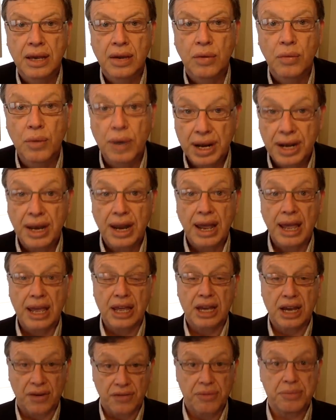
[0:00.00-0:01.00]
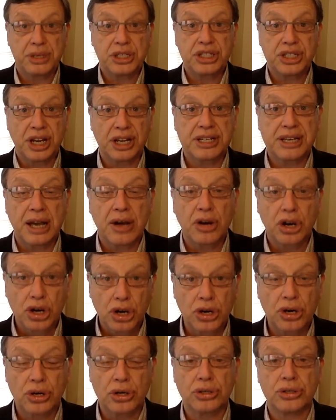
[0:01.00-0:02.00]
when a government shutdown
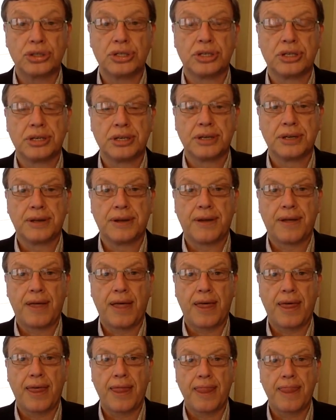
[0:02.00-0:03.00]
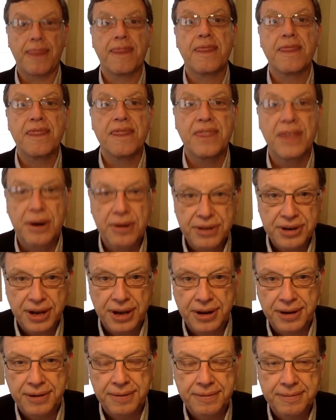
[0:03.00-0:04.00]
occurs, they're
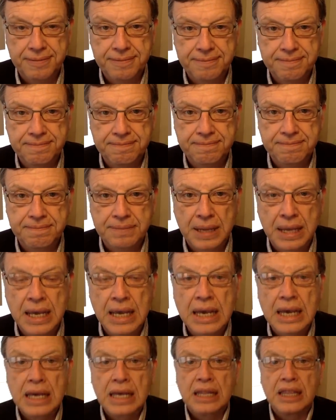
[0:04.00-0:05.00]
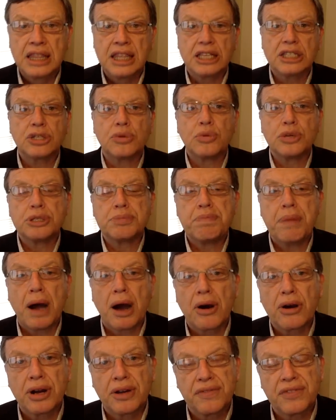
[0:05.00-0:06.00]
done. This was
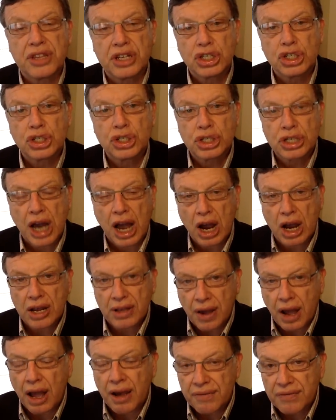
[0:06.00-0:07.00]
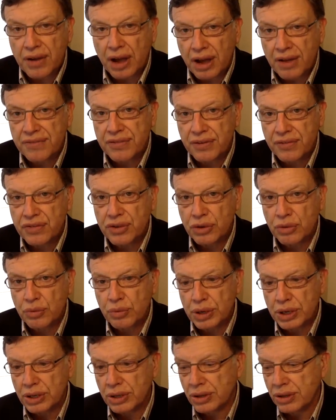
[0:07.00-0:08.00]
part of
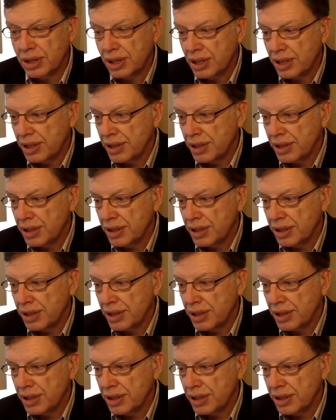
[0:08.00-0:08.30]
the